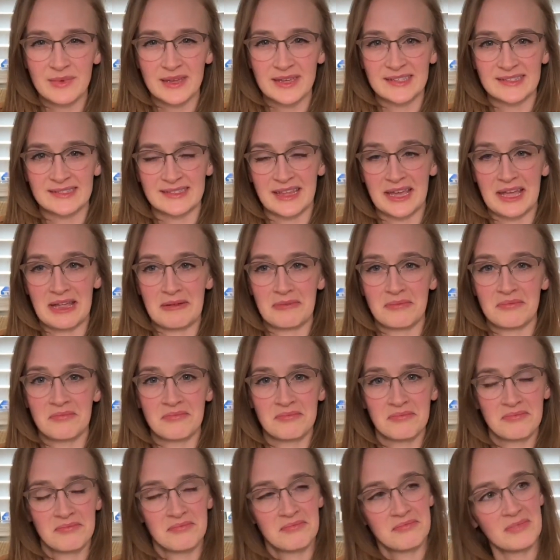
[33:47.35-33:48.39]
Because then
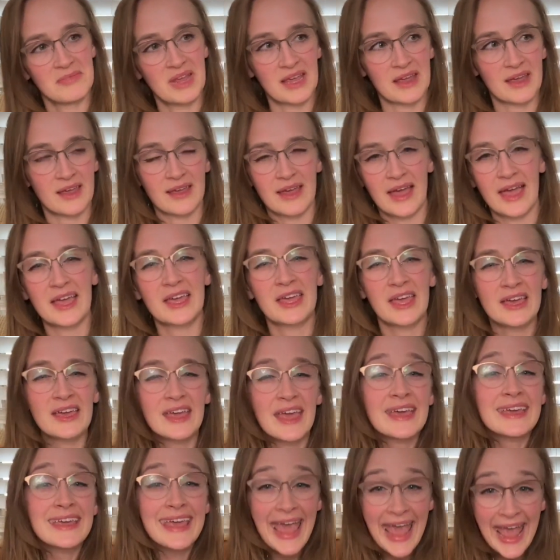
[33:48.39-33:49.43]

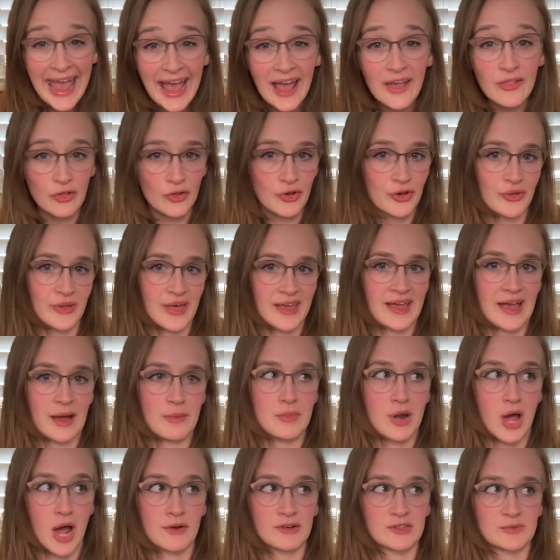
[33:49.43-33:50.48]
it can look like
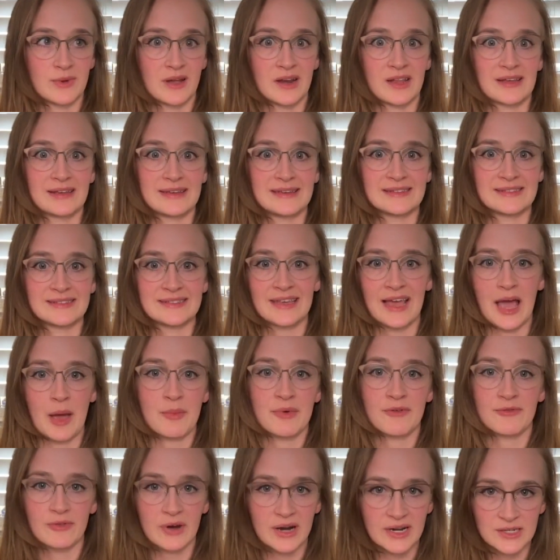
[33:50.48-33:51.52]
I'm not responding because
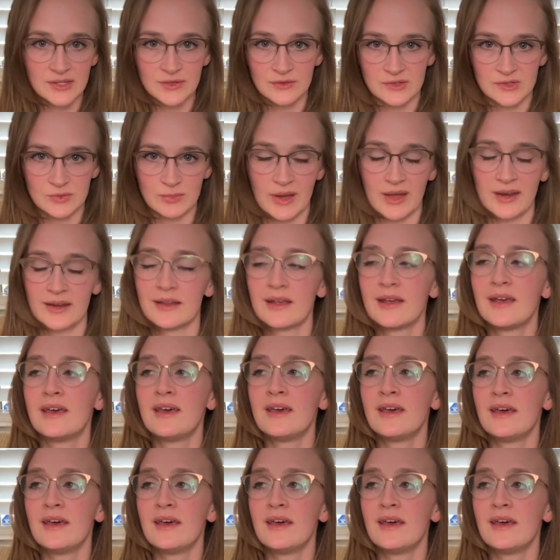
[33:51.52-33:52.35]
I'm afraid to respond.